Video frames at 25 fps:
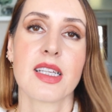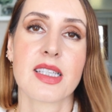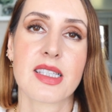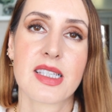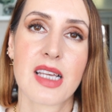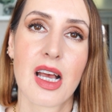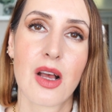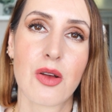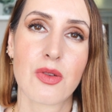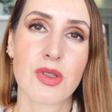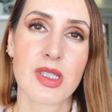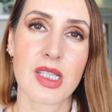
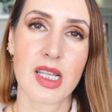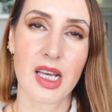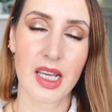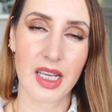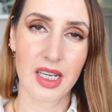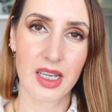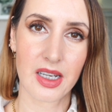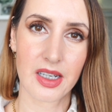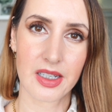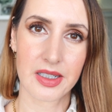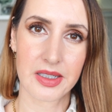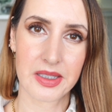It sounds
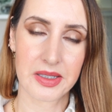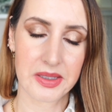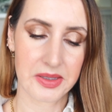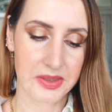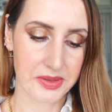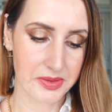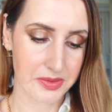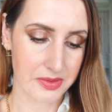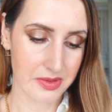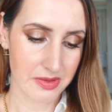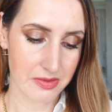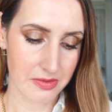like,
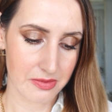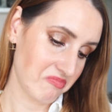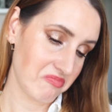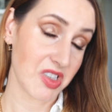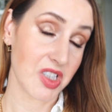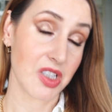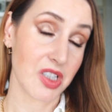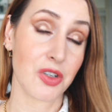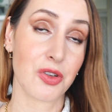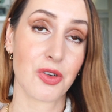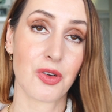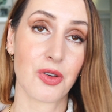
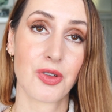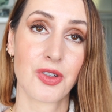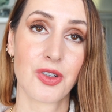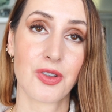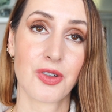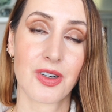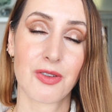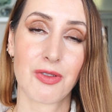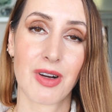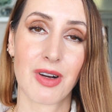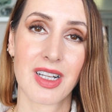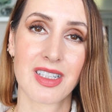you know,
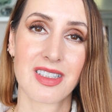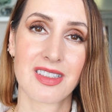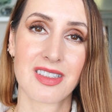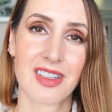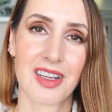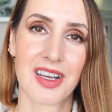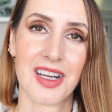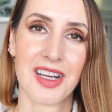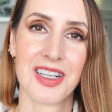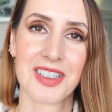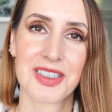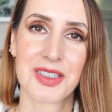you're quite
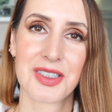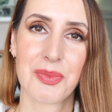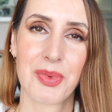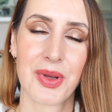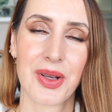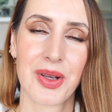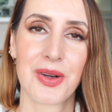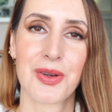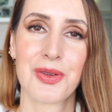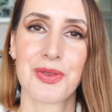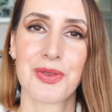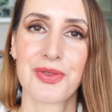a
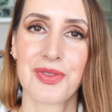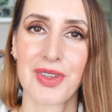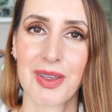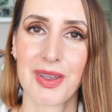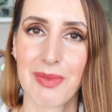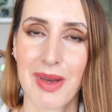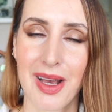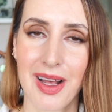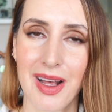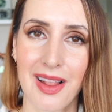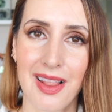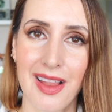typical
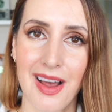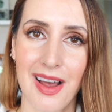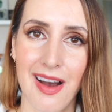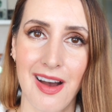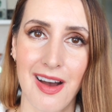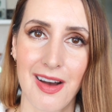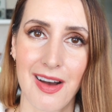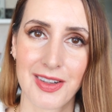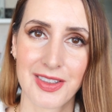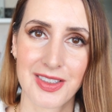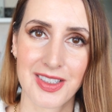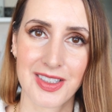
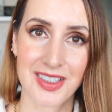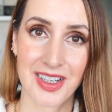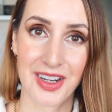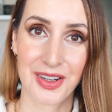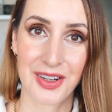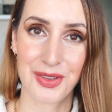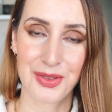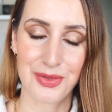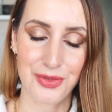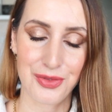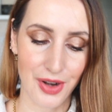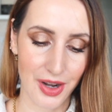female
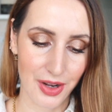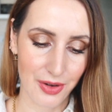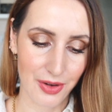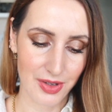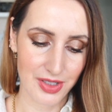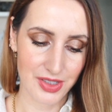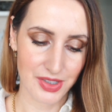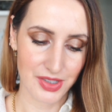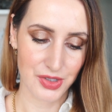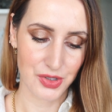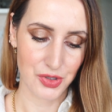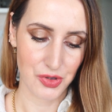designer
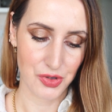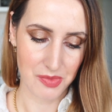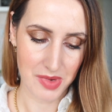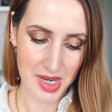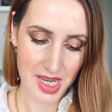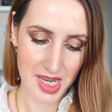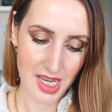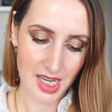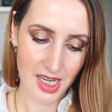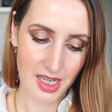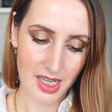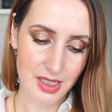fragrance to
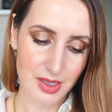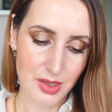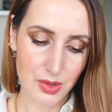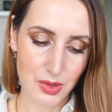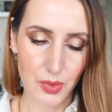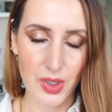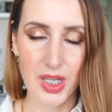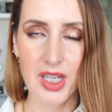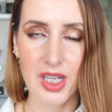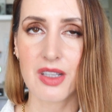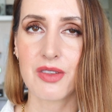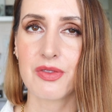me.
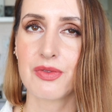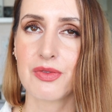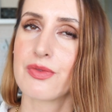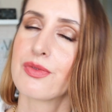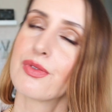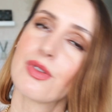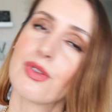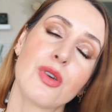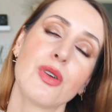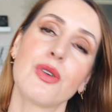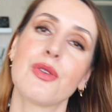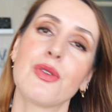Sweet,
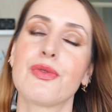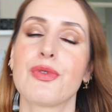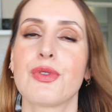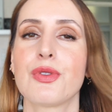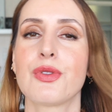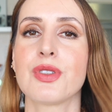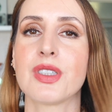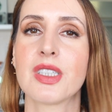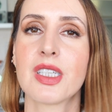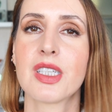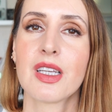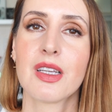floral,
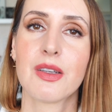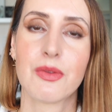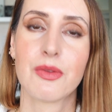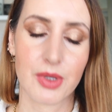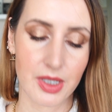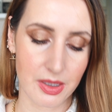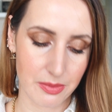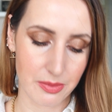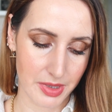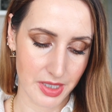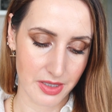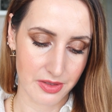fruity,
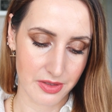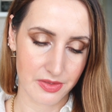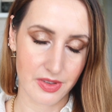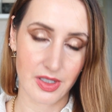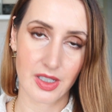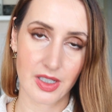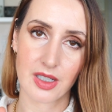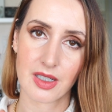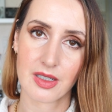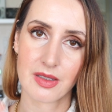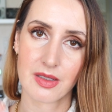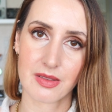with a bit of
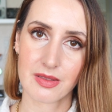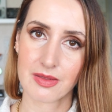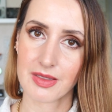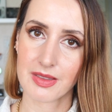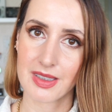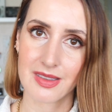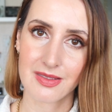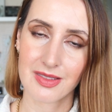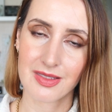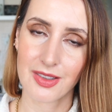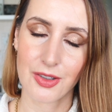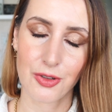a
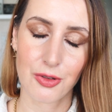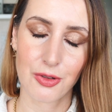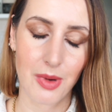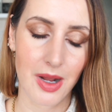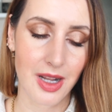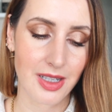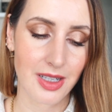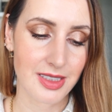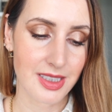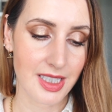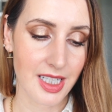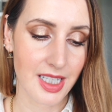
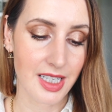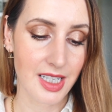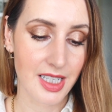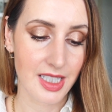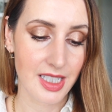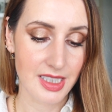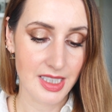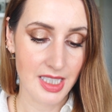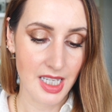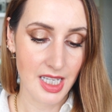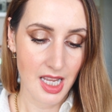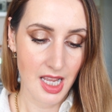gourmand in
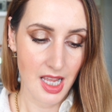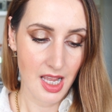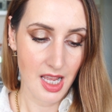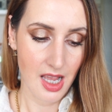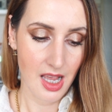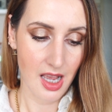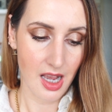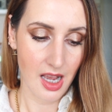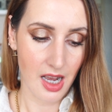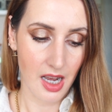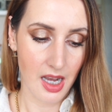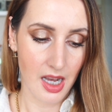it.
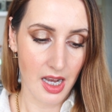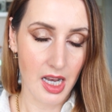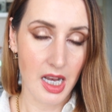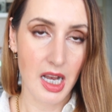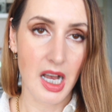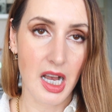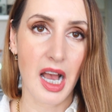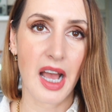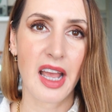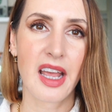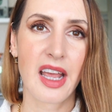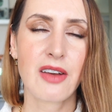
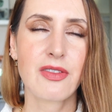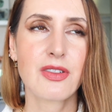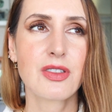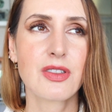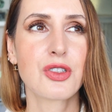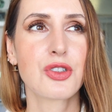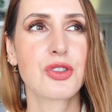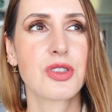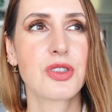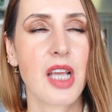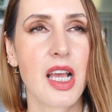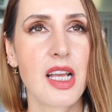I
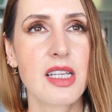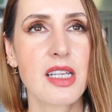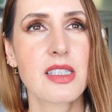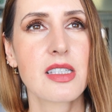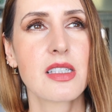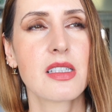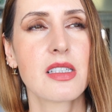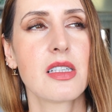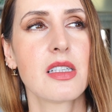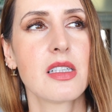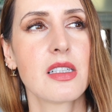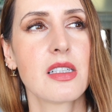haven't
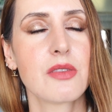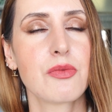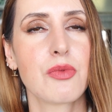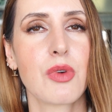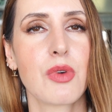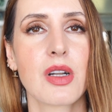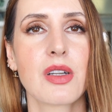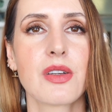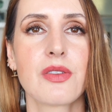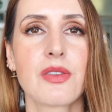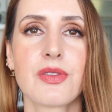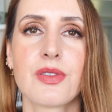
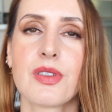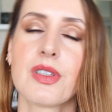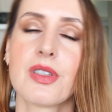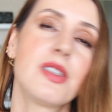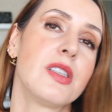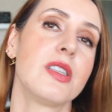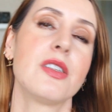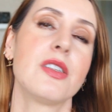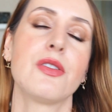tested one of the